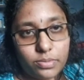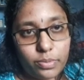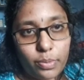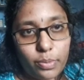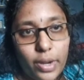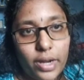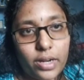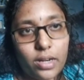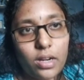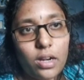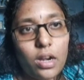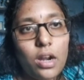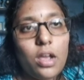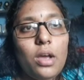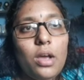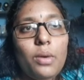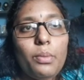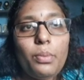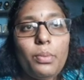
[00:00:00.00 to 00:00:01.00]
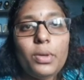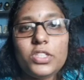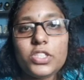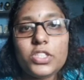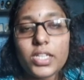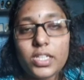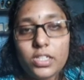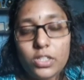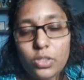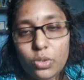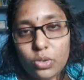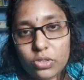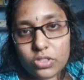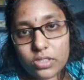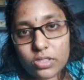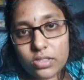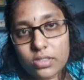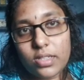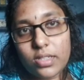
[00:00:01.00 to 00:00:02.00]
one which
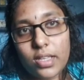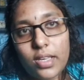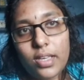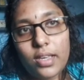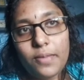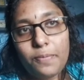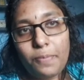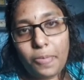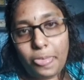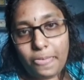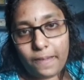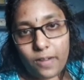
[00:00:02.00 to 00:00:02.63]
induces the